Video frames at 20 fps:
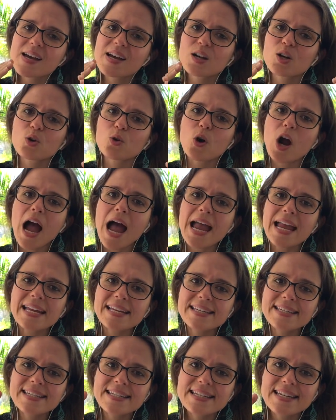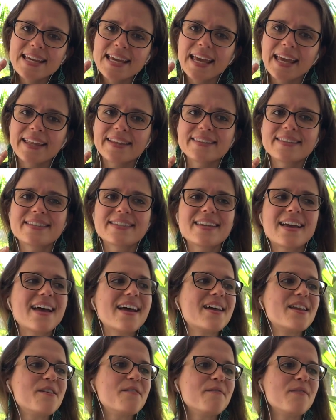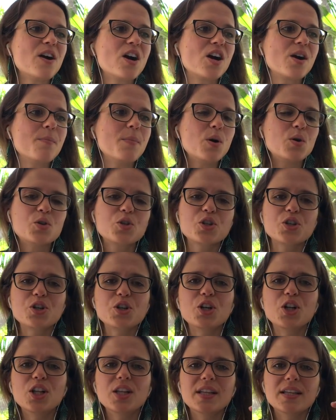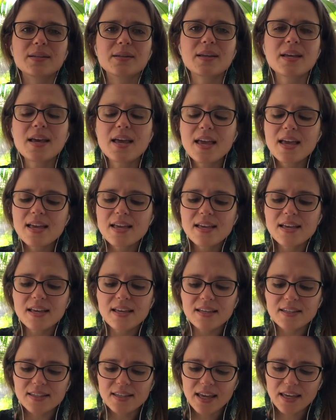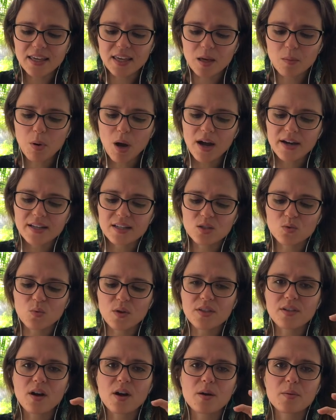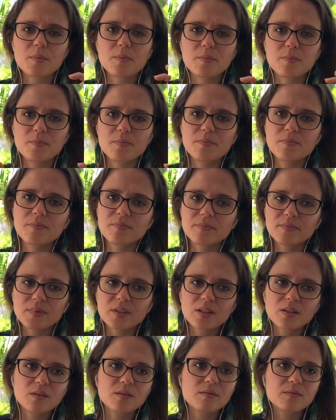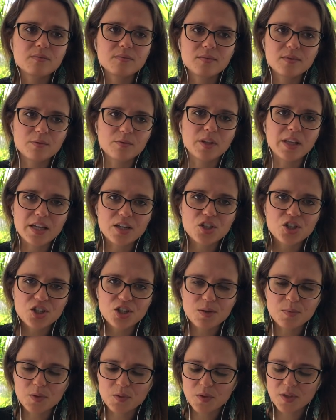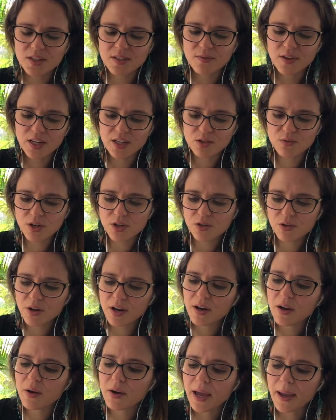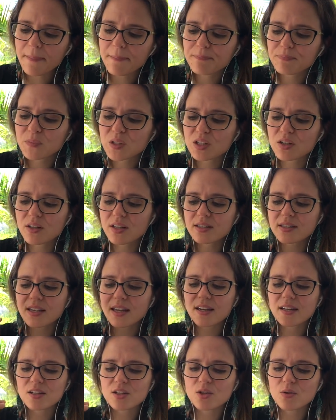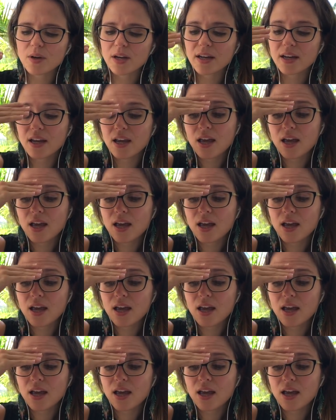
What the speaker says: grinding inside of our emotional and psychic bodies with our relationships with this Venus retrograde. Okay, so let's get into it.